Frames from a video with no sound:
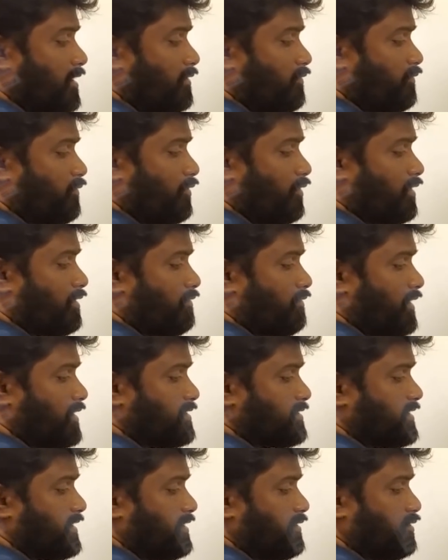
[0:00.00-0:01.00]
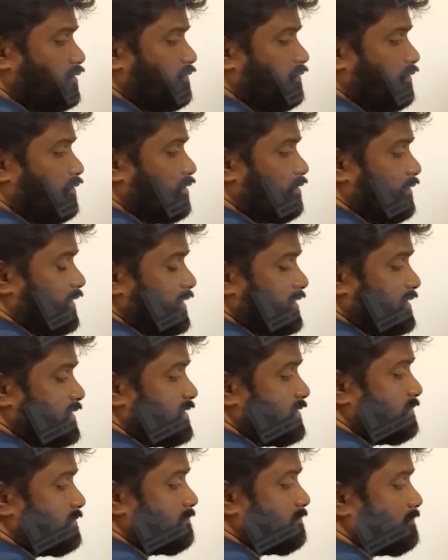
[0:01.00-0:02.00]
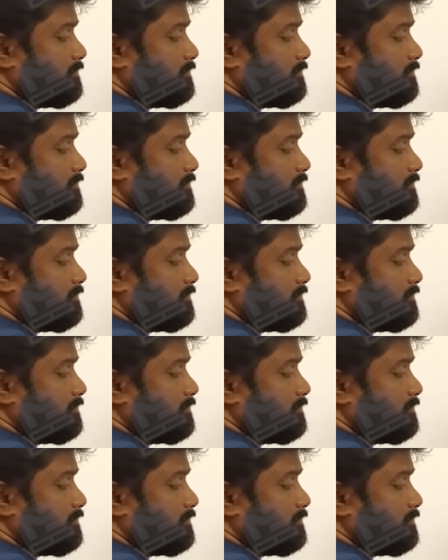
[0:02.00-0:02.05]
4 ones into 4 ones.